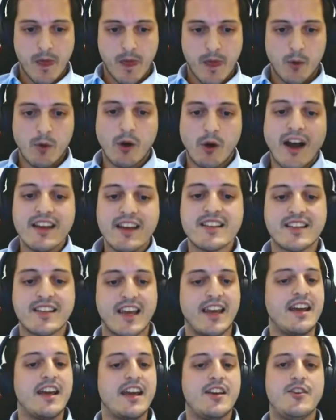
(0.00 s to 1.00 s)
Well, I
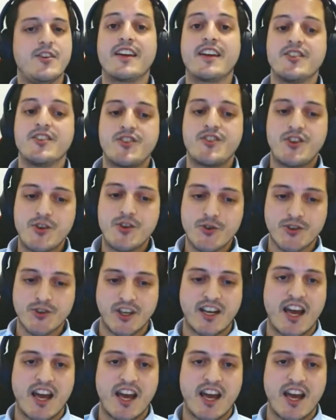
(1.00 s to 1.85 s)
say you can choose